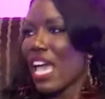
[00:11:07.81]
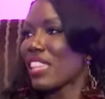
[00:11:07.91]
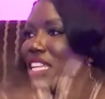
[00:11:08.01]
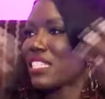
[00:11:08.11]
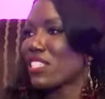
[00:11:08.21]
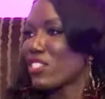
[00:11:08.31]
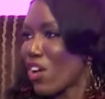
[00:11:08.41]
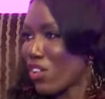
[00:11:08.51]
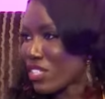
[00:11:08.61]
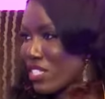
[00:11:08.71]
And then as
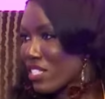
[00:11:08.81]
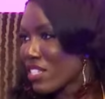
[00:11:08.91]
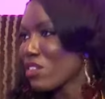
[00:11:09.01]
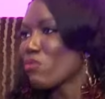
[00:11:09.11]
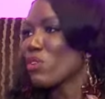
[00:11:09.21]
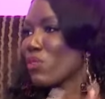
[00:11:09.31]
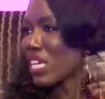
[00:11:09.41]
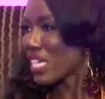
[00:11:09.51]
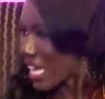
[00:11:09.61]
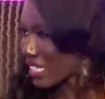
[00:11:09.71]
adults, we
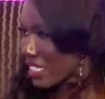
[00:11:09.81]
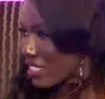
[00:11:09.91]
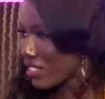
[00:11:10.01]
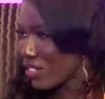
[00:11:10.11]
reconnected.